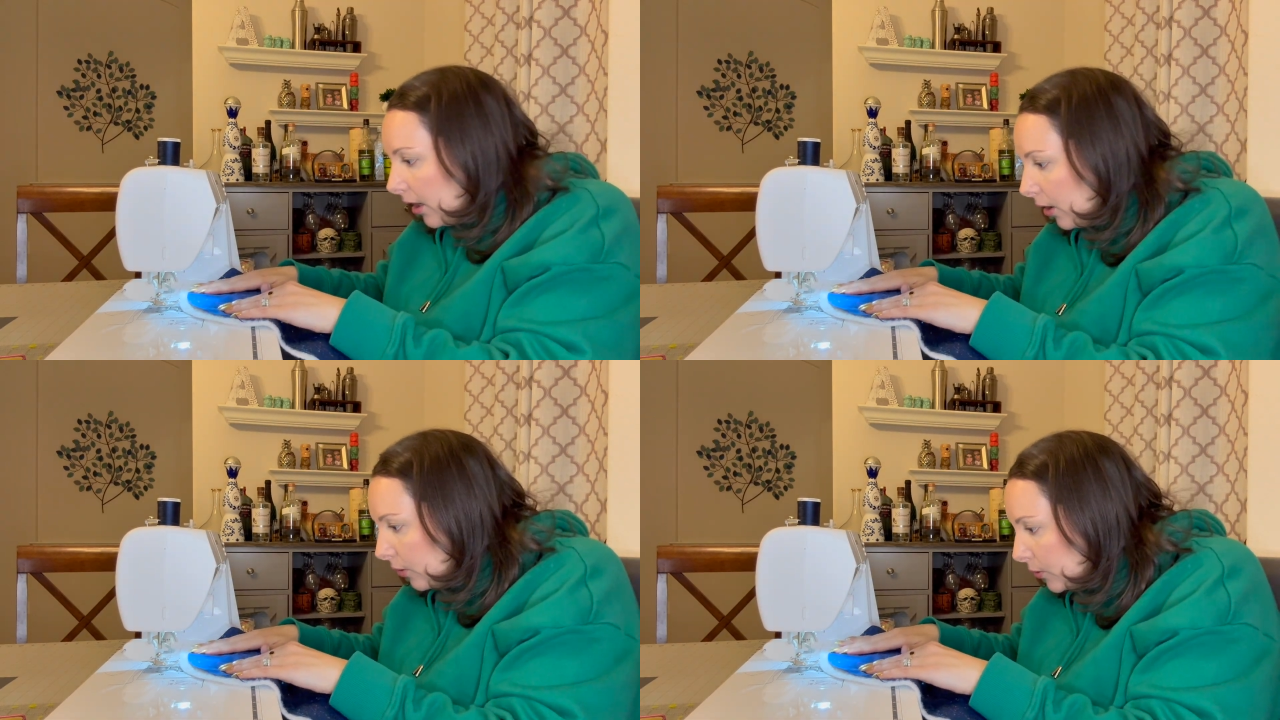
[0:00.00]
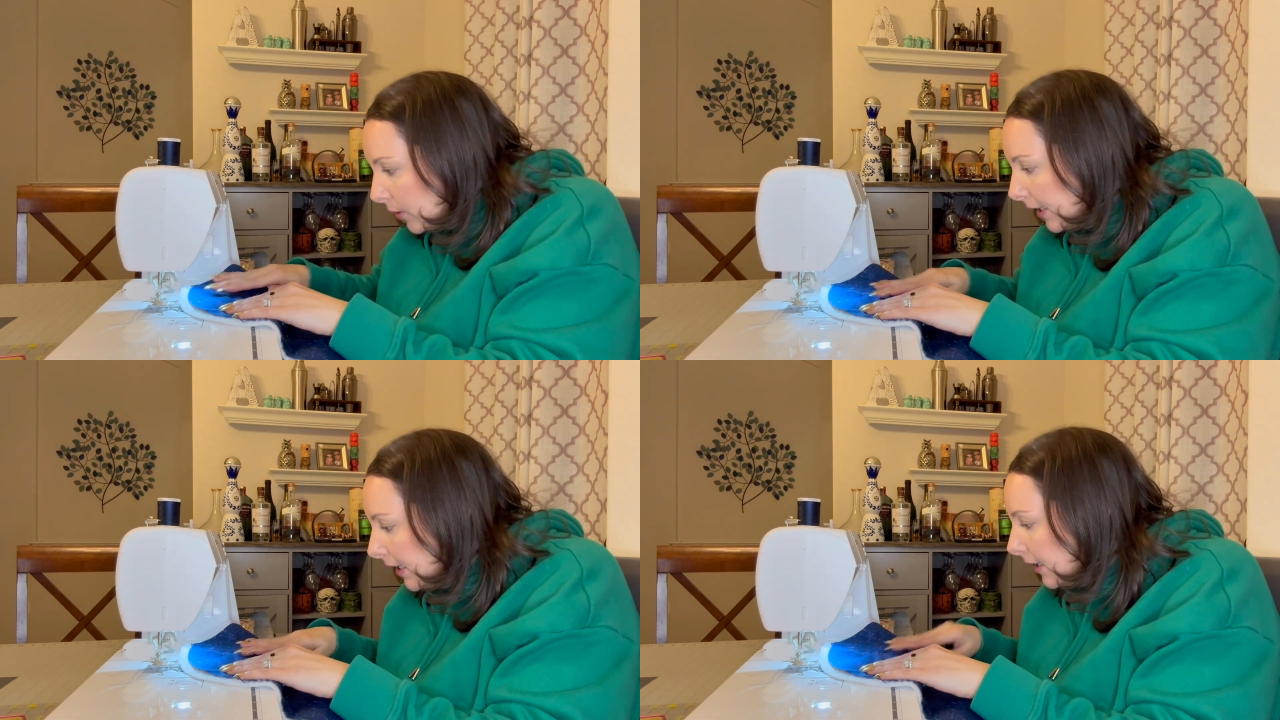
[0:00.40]
oh,
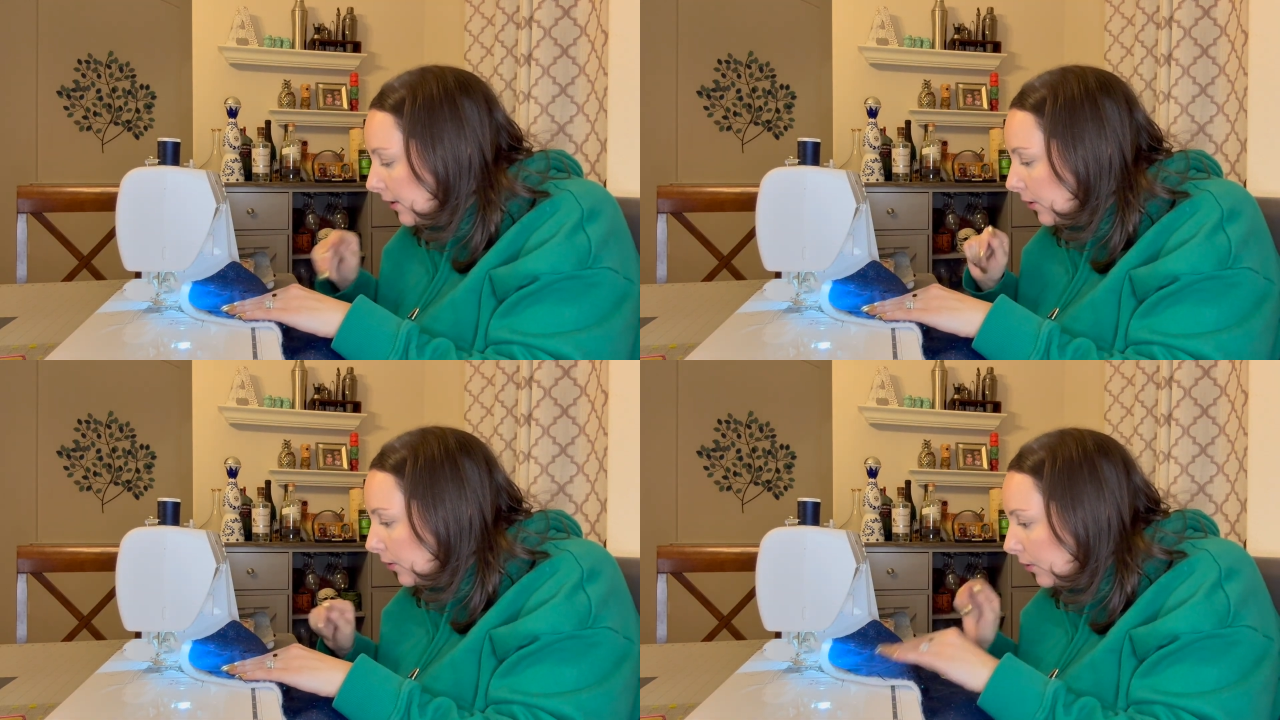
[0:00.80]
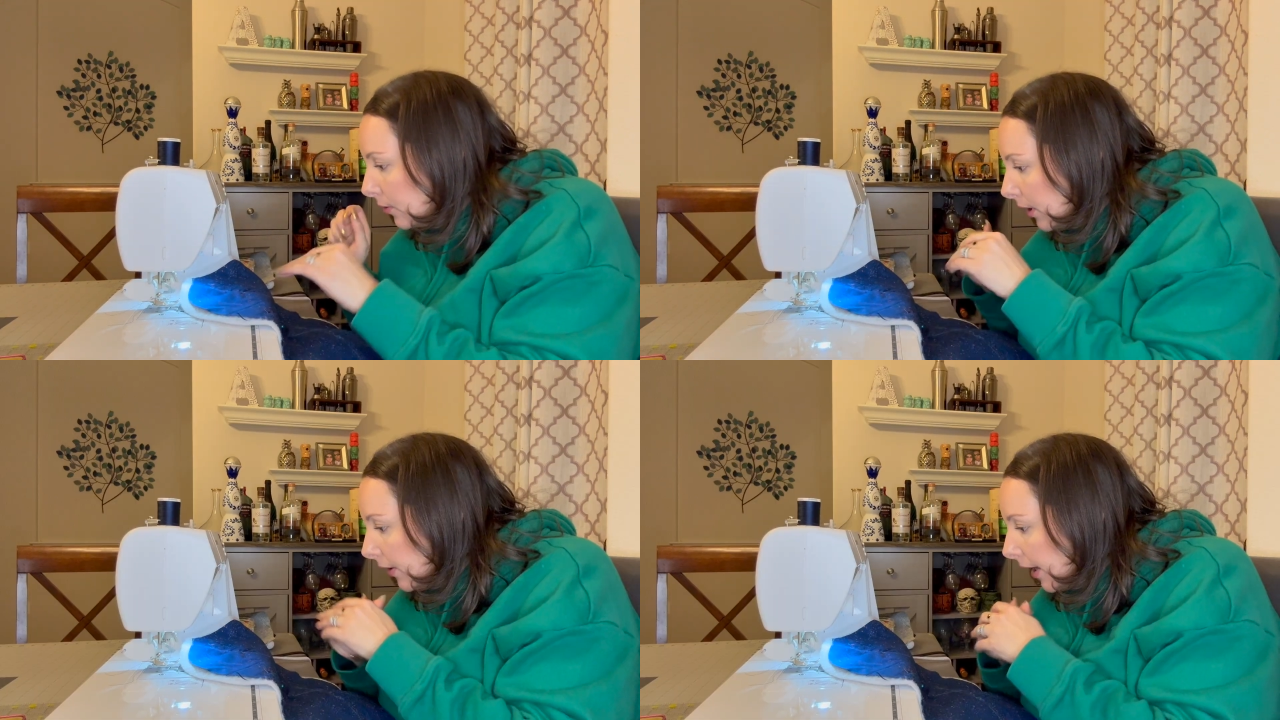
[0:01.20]
do I need
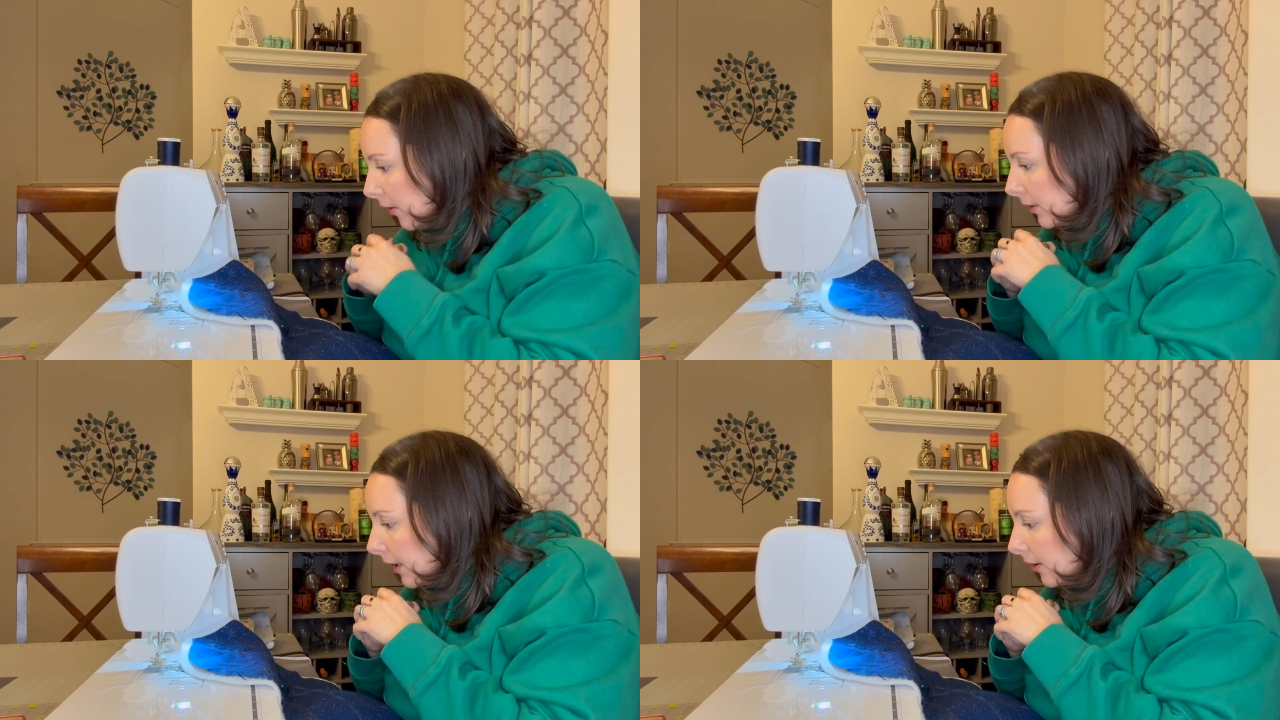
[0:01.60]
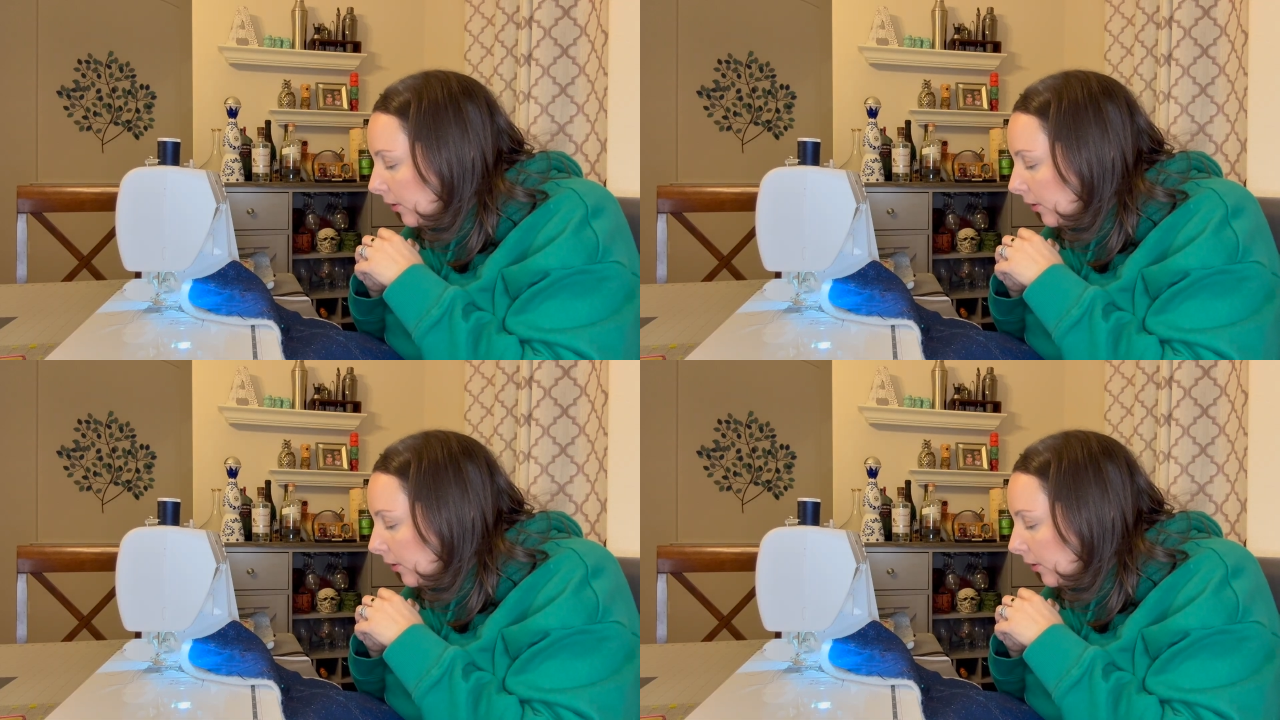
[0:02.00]
to, okay, hold